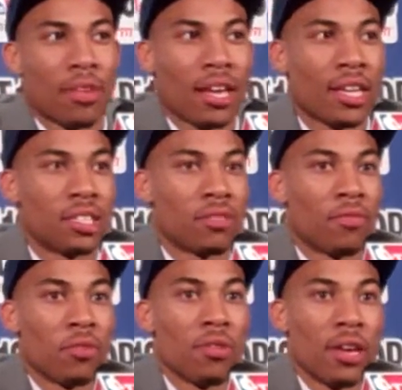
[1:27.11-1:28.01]
I catch a
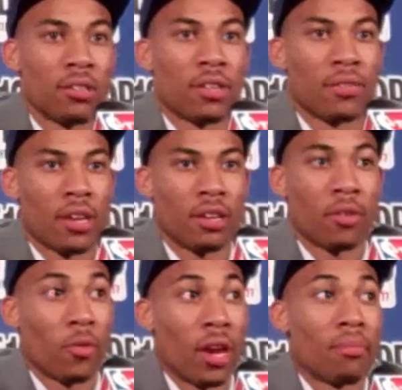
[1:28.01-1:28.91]
few games every now and
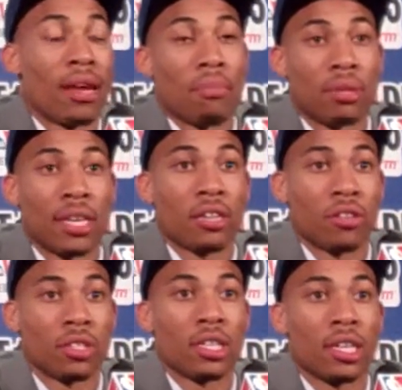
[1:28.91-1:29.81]
then when I'm not playing or
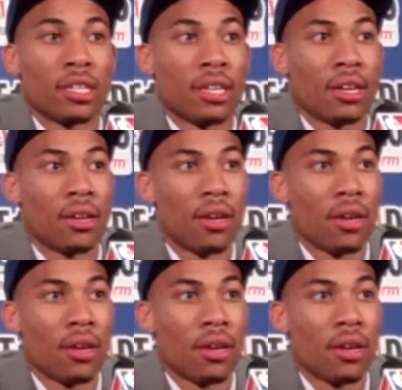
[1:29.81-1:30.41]
anything like that.